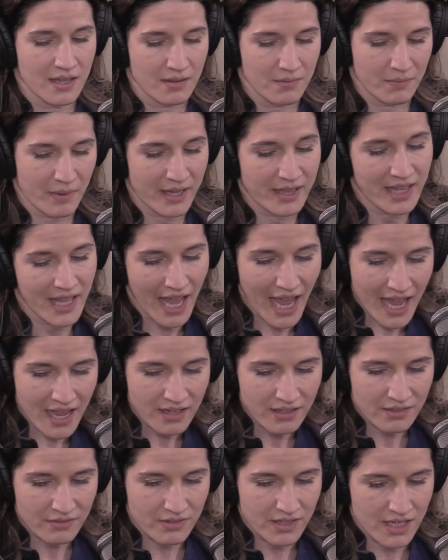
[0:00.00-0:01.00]
by the
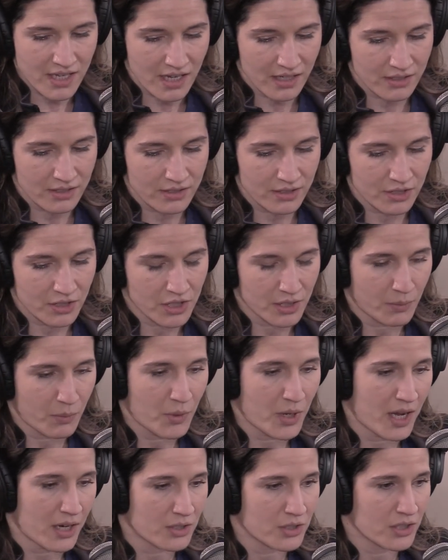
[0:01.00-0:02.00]
end of the externship, we
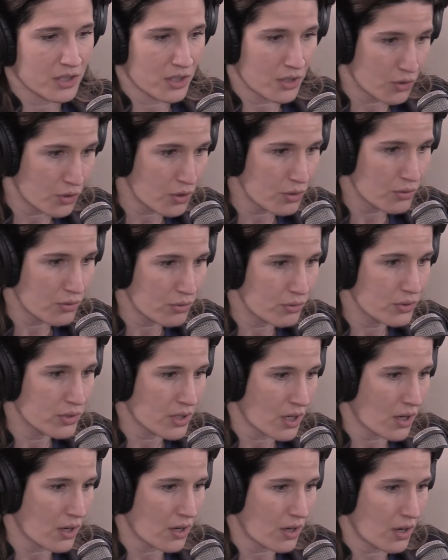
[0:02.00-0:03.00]
actually use
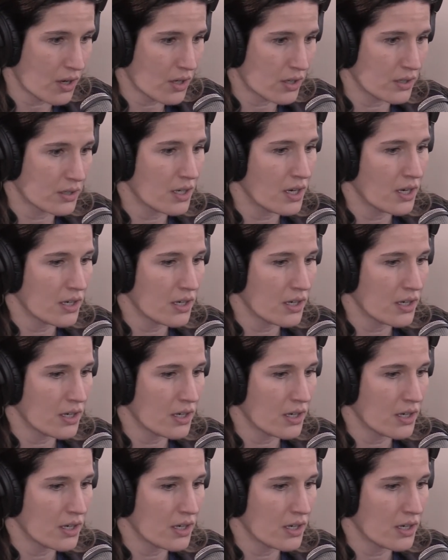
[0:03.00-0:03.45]
our